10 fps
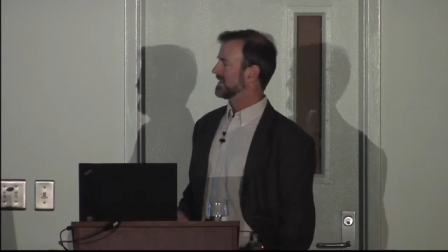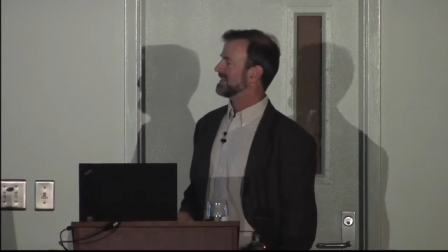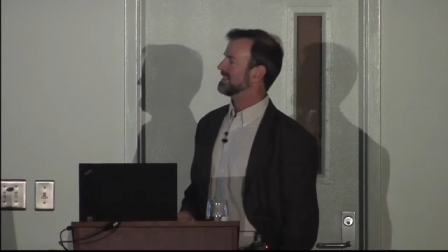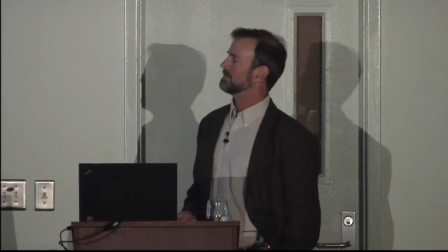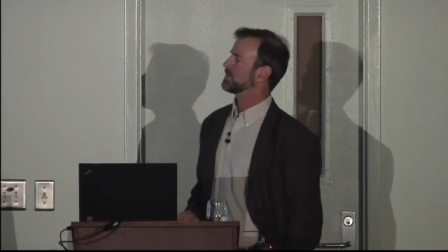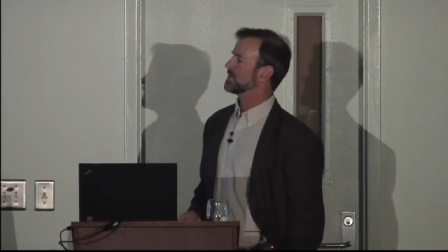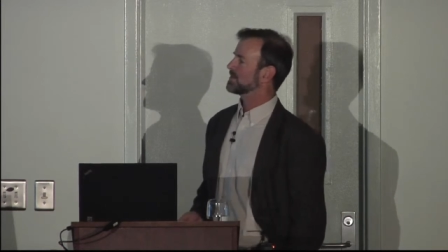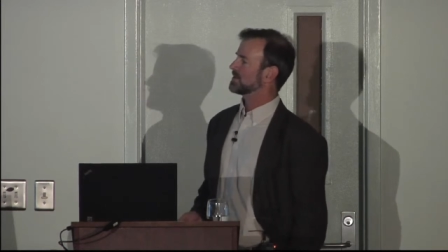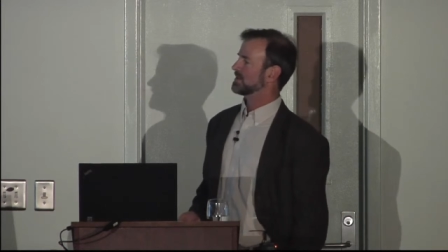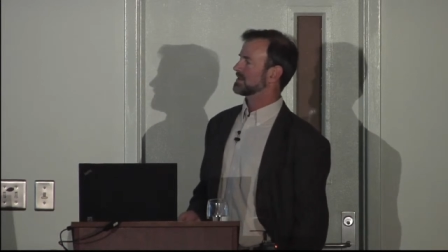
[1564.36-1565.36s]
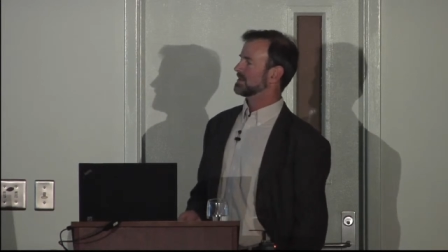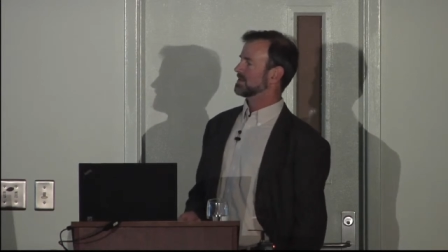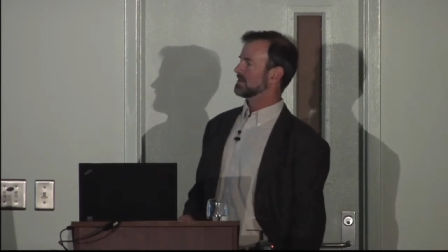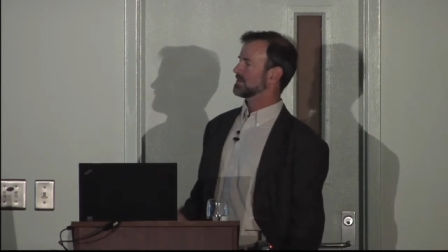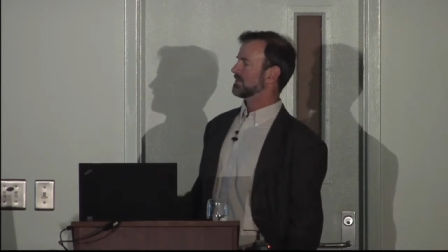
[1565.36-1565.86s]
gaining purchase in
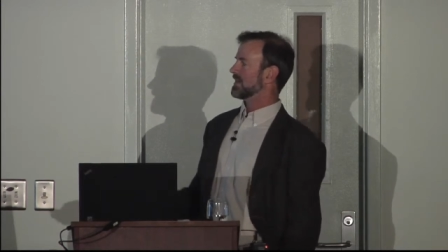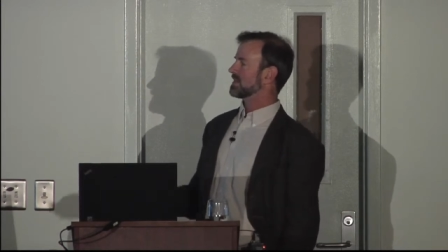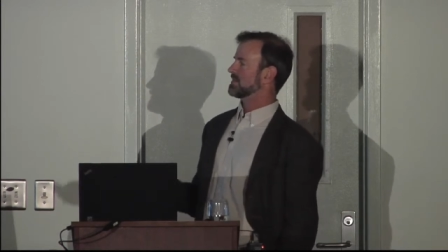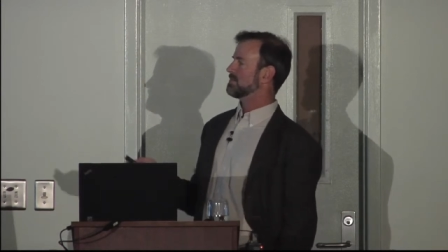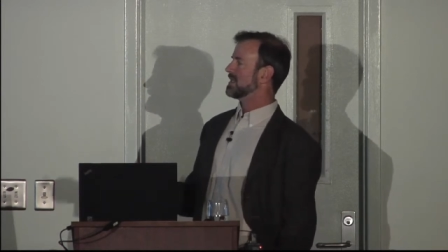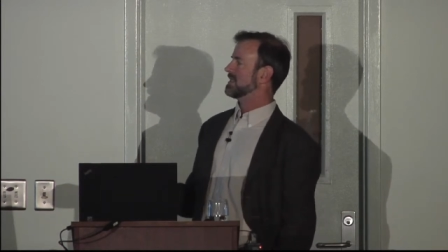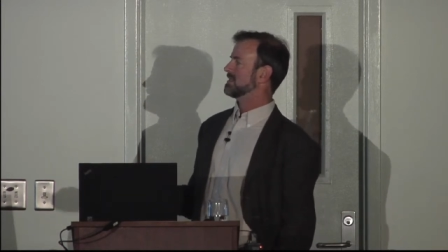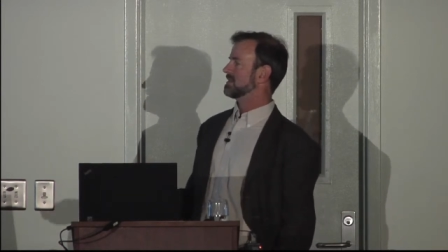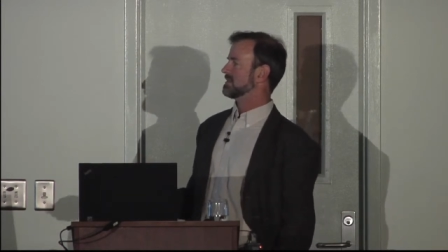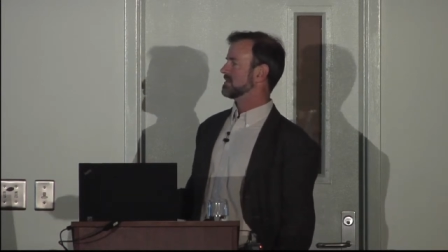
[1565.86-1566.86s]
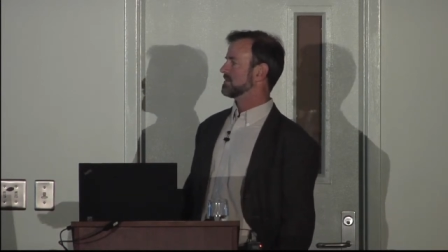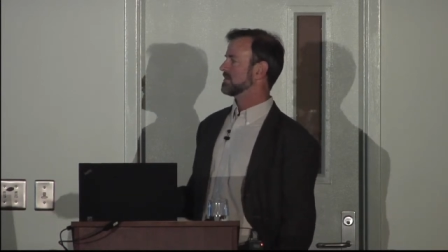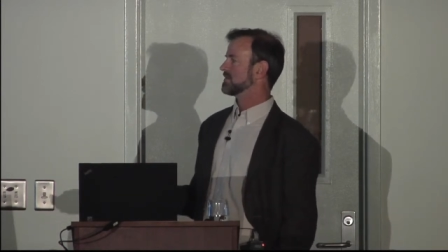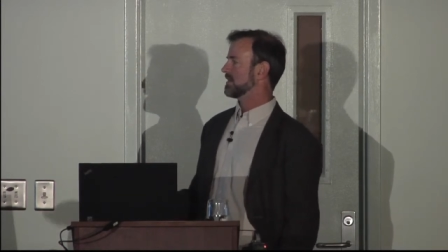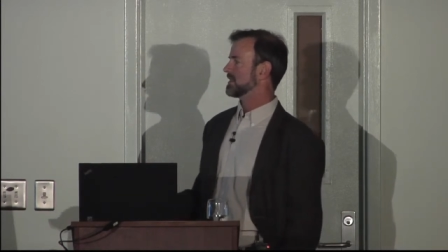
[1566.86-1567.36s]
terms of actually making this into
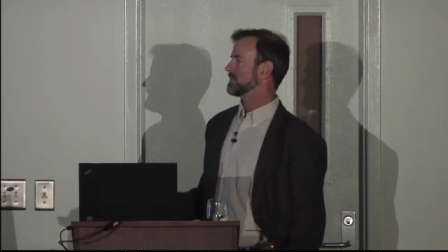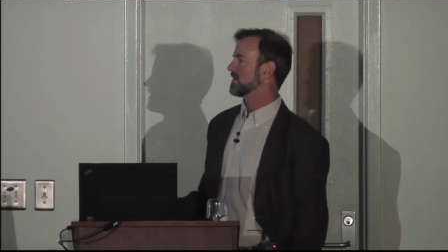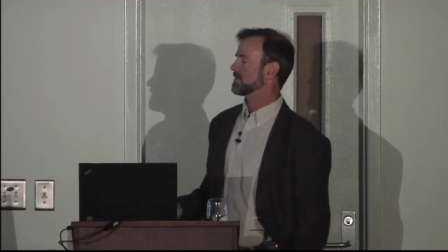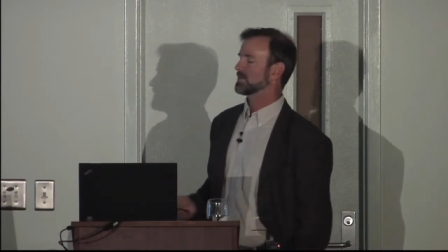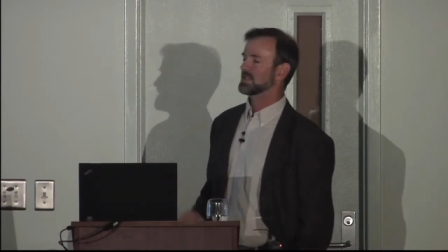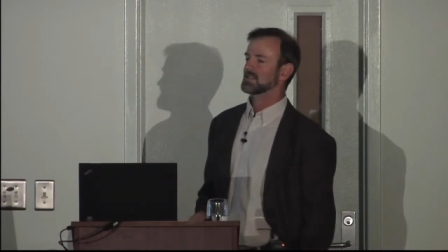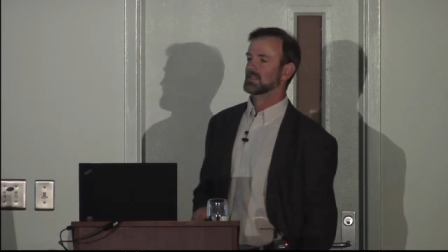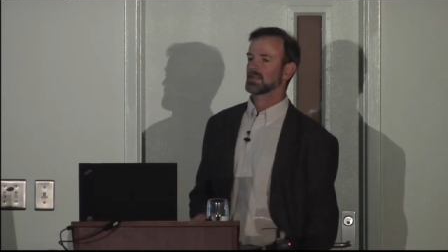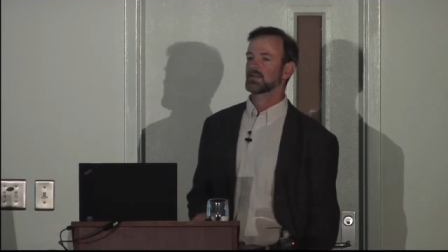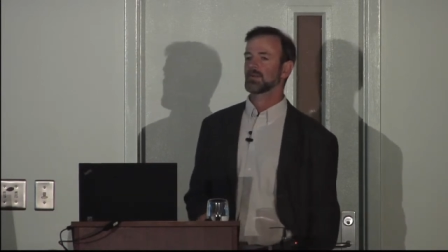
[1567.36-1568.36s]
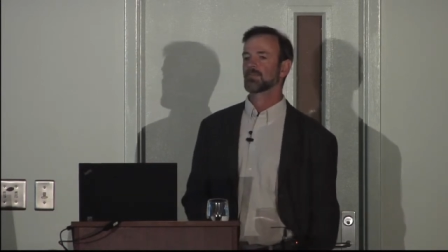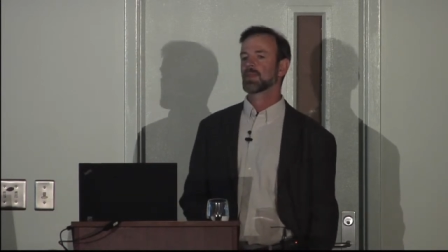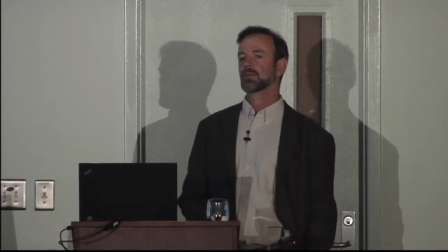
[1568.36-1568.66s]
a transboundary protected area.